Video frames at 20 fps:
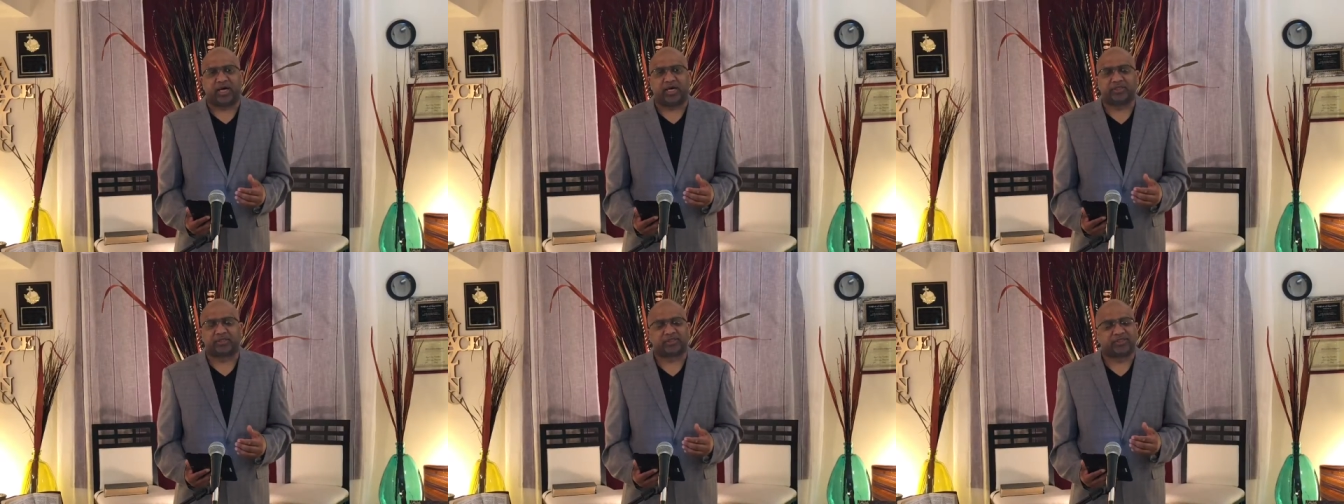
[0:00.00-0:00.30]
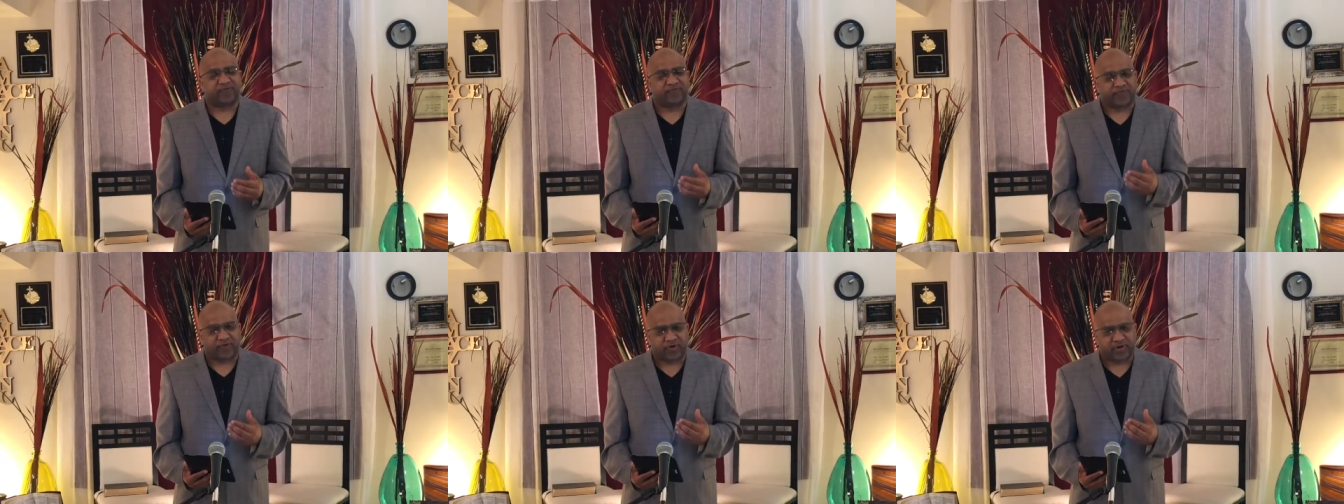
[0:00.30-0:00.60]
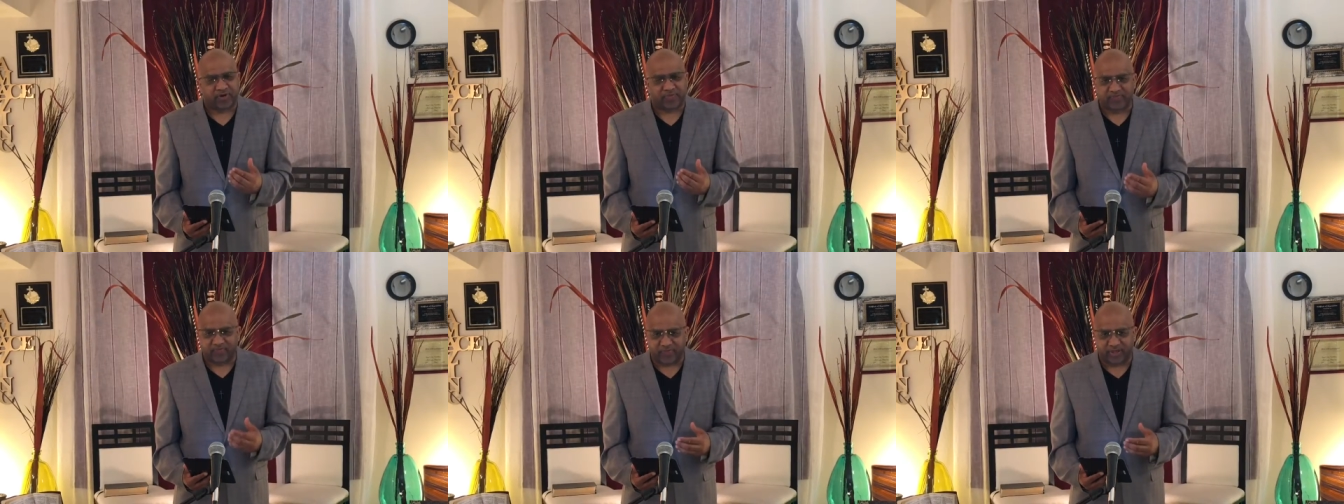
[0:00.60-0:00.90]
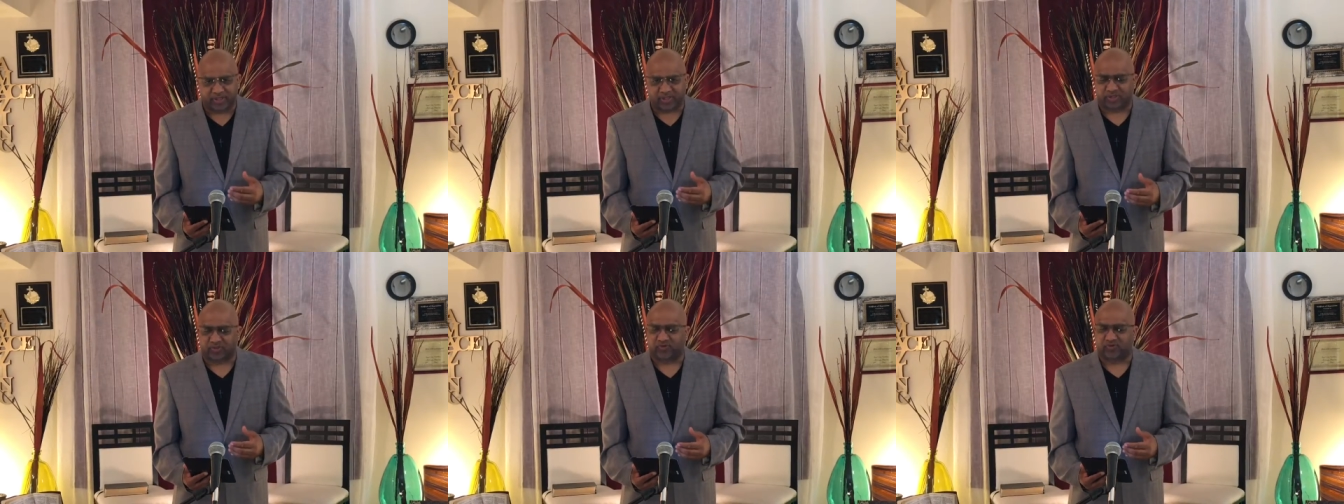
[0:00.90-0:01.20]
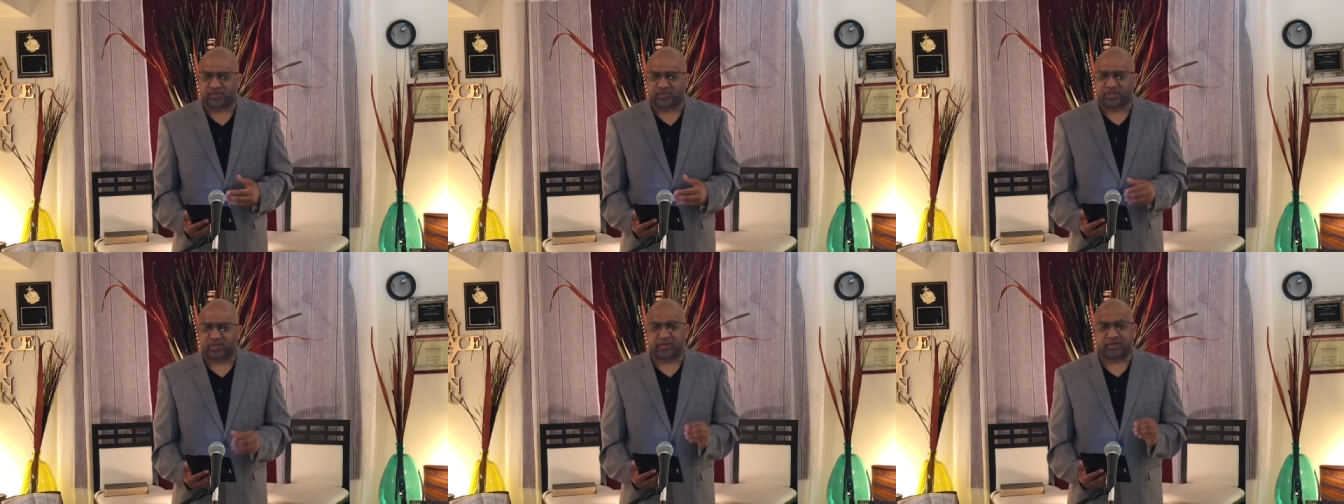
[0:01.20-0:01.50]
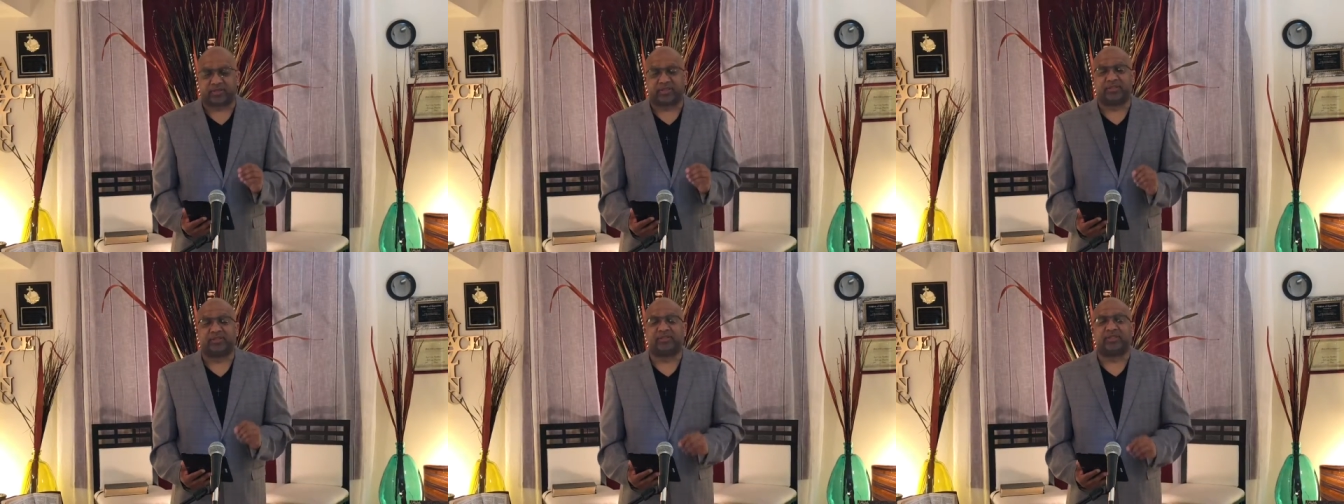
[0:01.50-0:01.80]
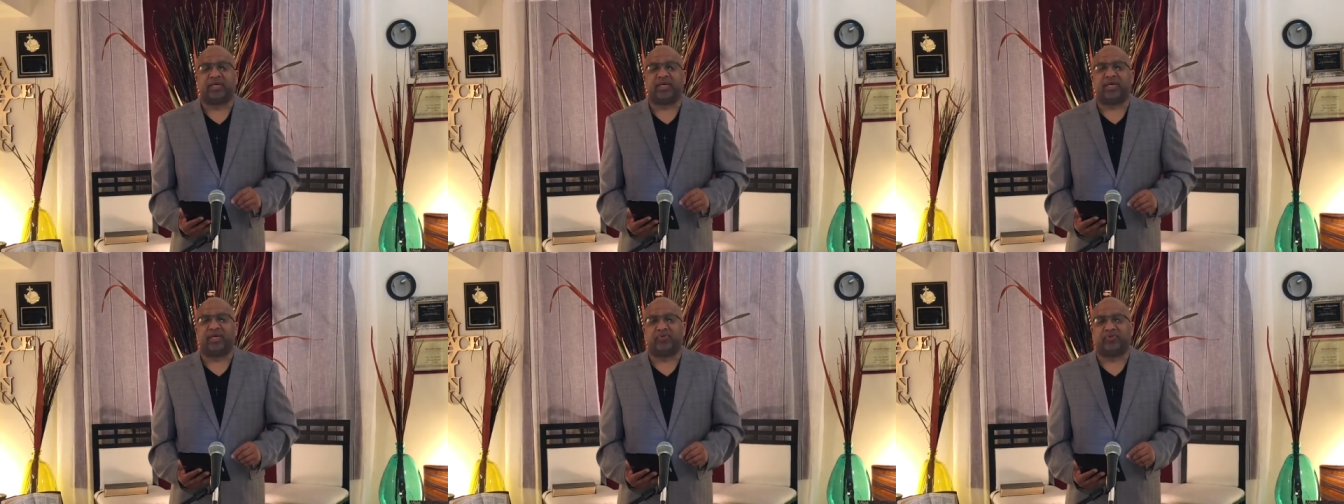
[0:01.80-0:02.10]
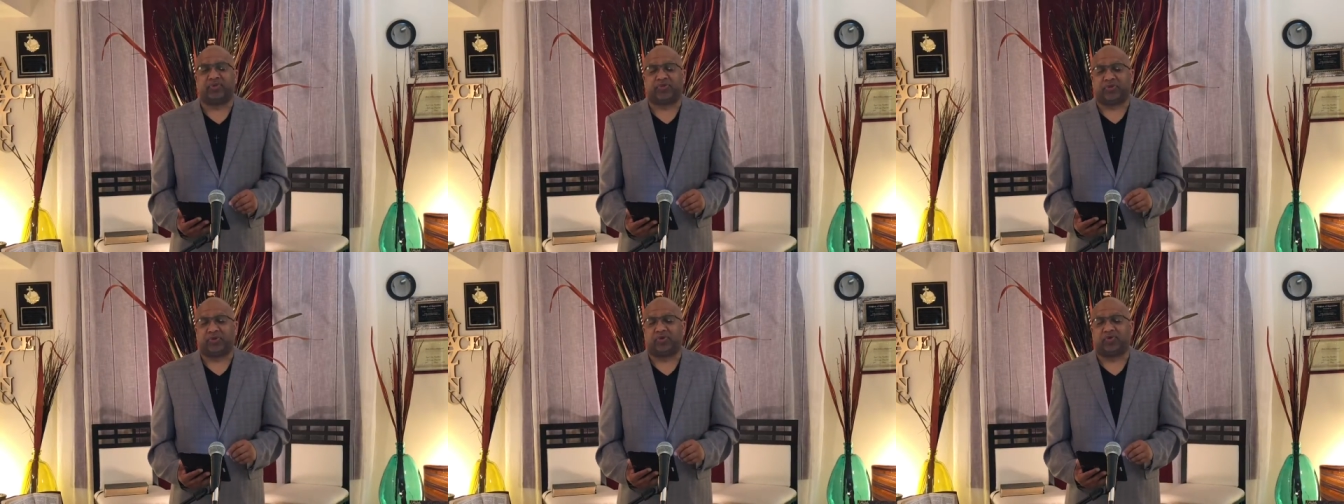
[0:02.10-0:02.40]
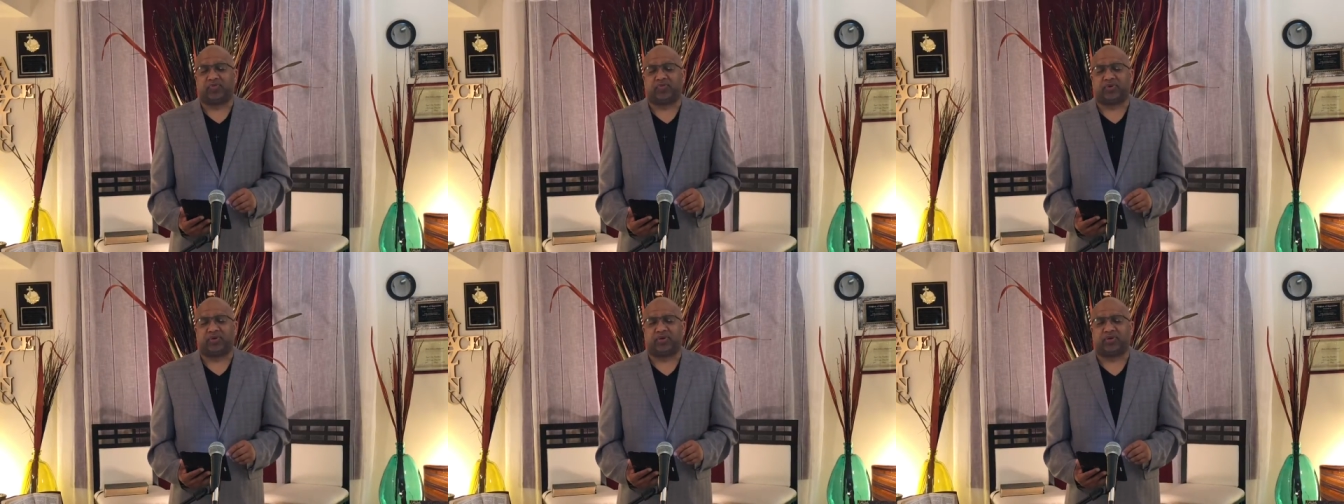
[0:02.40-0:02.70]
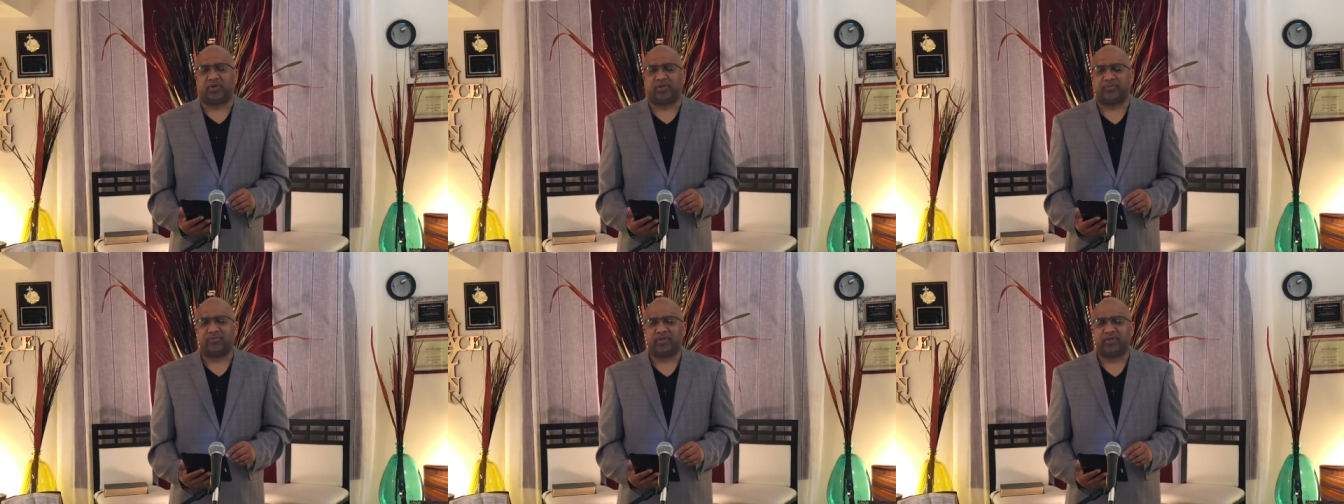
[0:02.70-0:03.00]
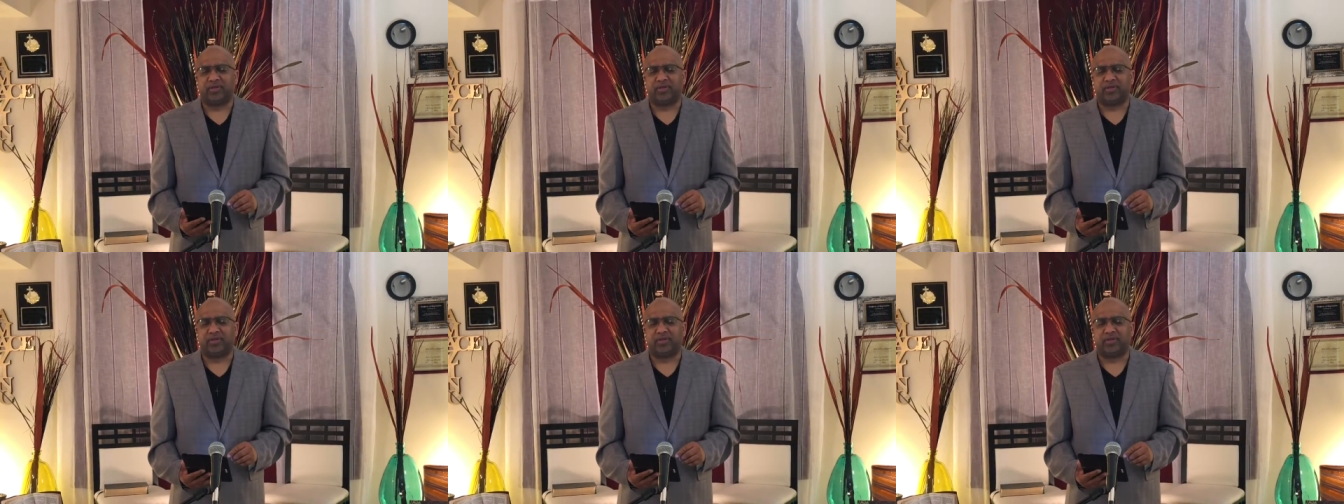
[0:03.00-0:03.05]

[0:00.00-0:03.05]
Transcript: us the very mysteries that are contained within your word.